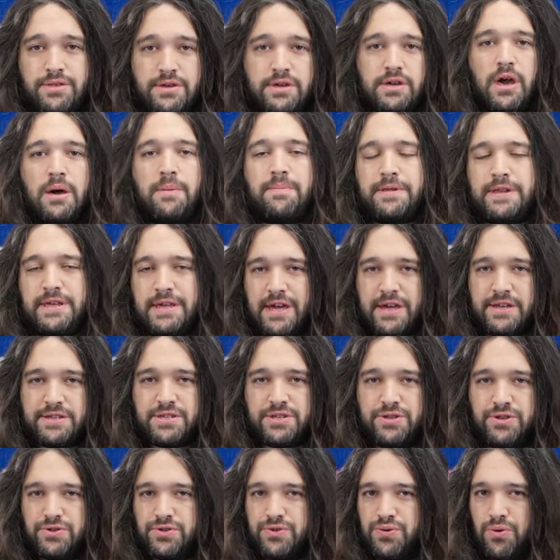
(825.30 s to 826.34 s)
The company has
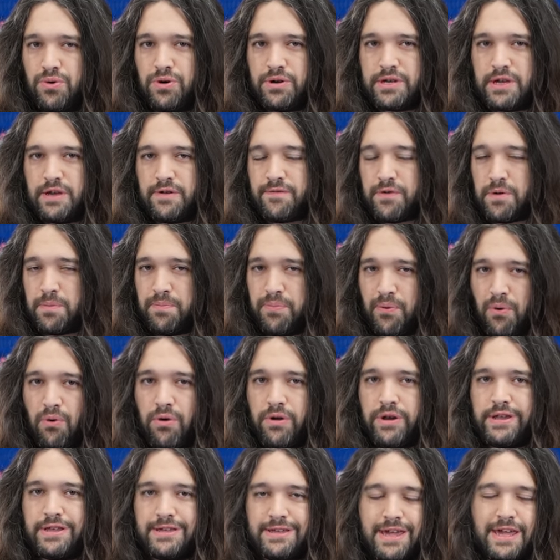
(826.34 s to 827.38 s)
a new toolkit for
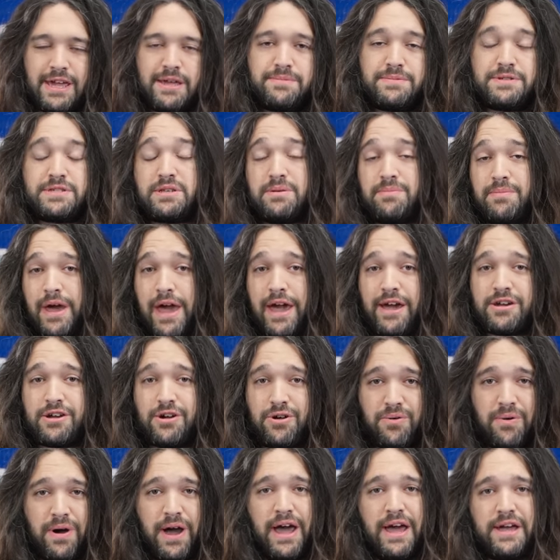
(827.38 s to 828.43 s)
porting games to
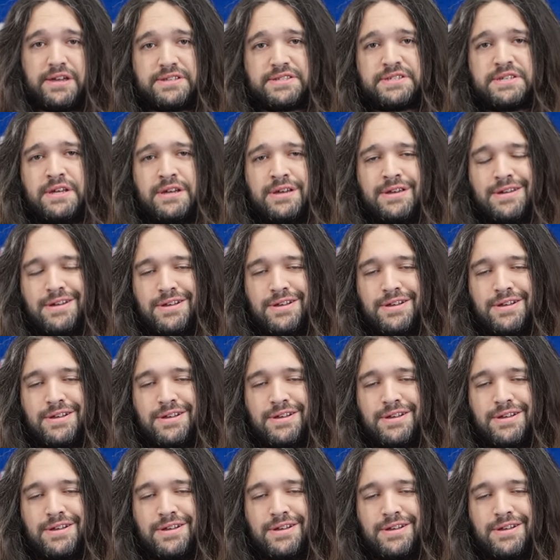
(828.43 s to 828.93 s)
macOS.